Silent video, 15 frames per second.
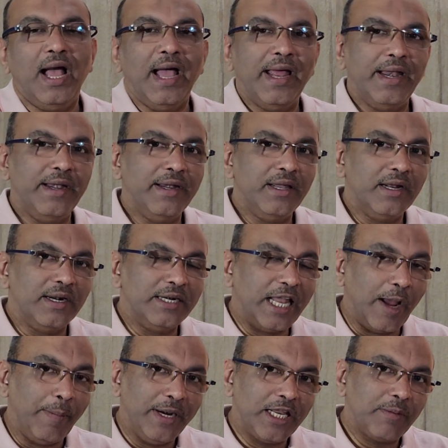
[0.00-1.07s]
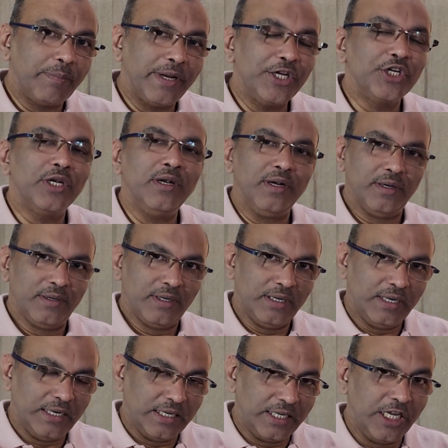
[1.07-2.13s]
And diabetic patient,
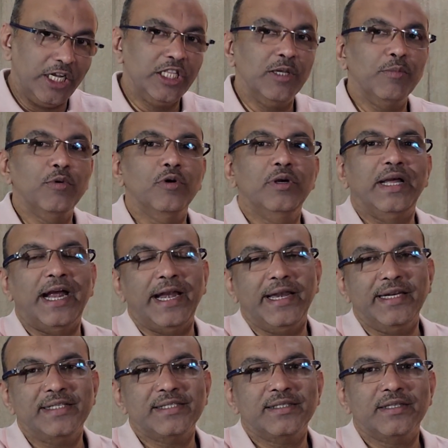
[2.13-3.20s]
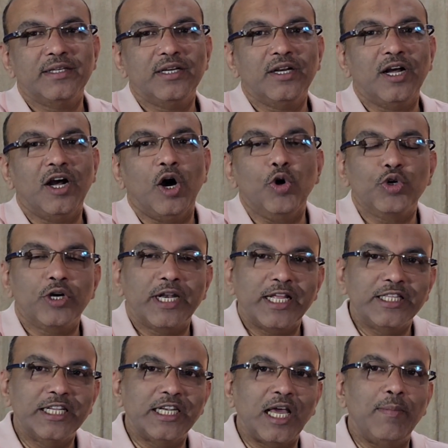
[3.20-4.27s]
give them good guidance, how to
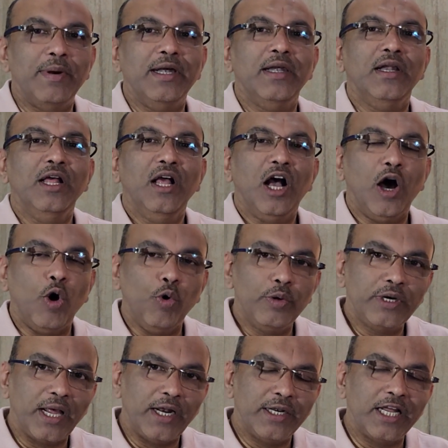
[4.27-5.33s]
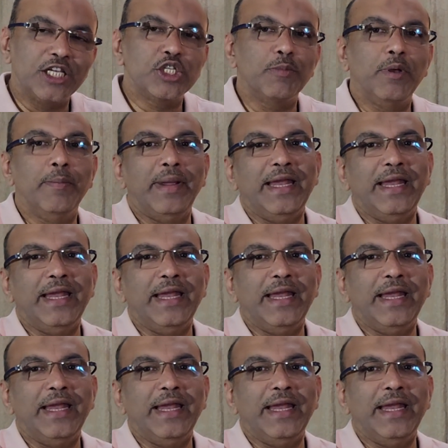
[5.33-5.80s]
take the tablet, how it has to be